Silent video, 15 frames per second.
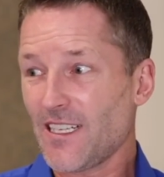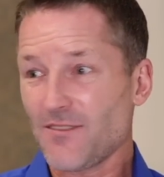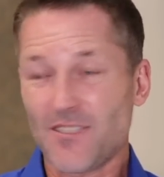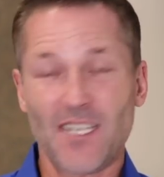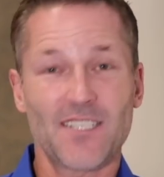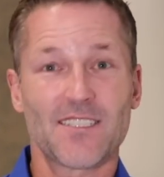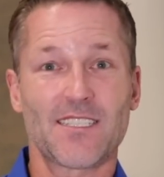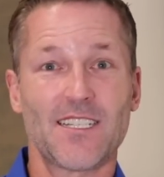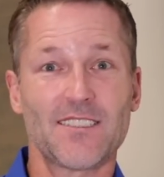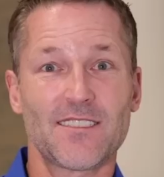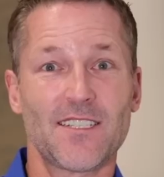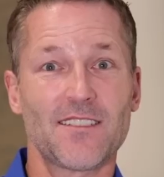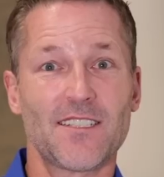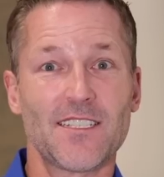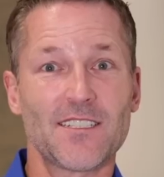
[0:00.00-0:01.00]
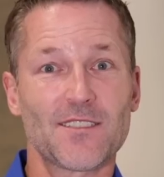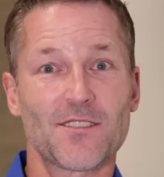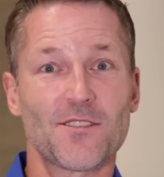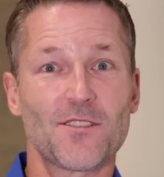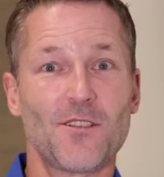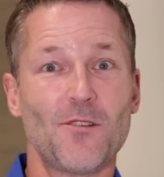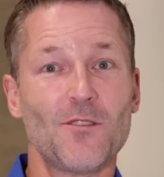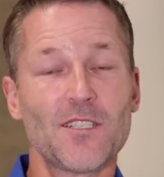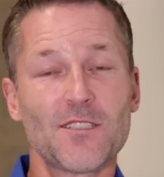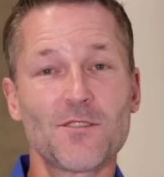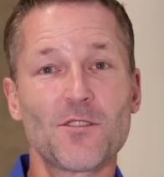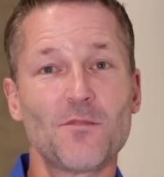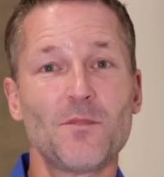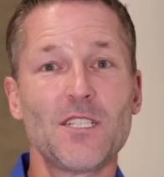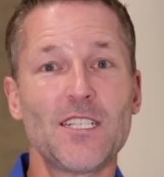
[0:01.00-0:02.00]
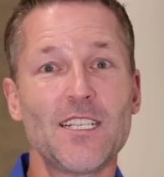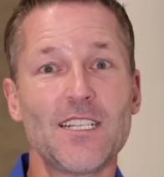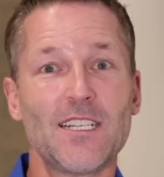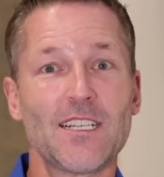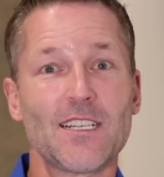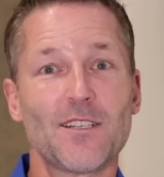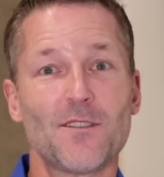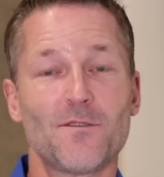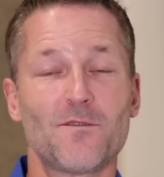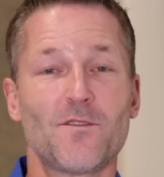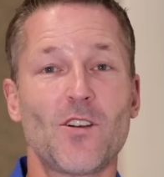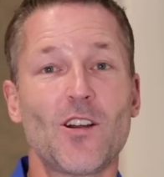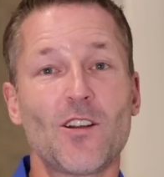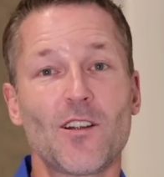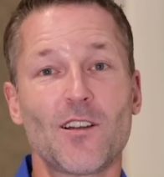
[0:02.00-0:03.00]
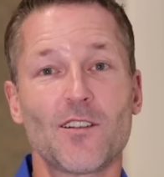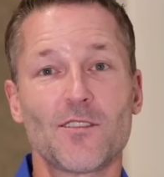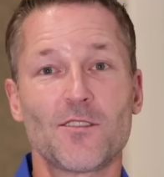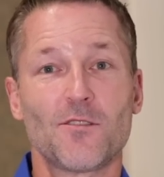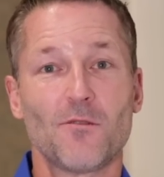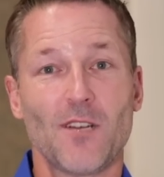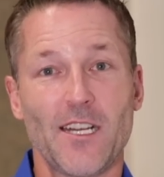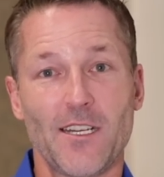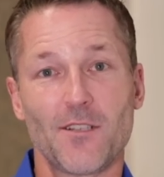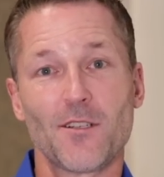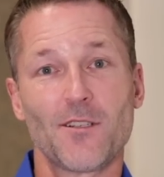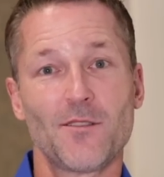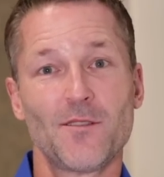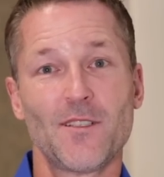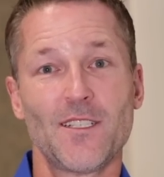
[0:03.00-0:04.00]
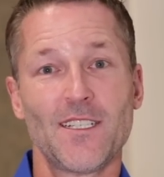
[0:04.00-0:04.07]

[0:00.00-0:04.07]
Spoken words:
I've got a sense that things are going to be getting far greater.